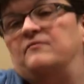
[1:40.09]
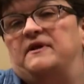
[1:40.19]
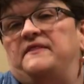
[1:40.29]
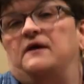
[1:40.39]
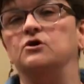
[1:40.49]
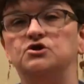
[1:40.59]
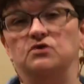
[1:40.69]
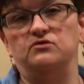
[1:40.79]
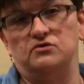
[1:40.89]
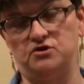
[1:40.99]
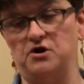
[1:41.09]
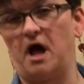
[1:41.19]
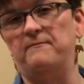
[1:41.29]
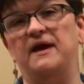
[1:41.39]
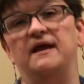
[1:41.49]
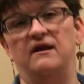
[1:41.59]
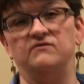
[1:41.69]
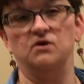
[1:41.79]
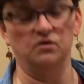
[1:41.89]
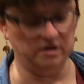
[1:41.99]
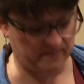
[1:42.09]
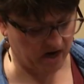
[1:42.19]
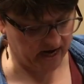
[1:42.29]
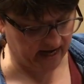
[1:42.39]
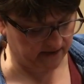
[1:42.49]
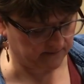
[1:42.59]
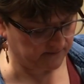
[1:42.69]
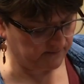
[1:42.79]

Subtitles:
but then our shoulders are not big enough to hold up our head.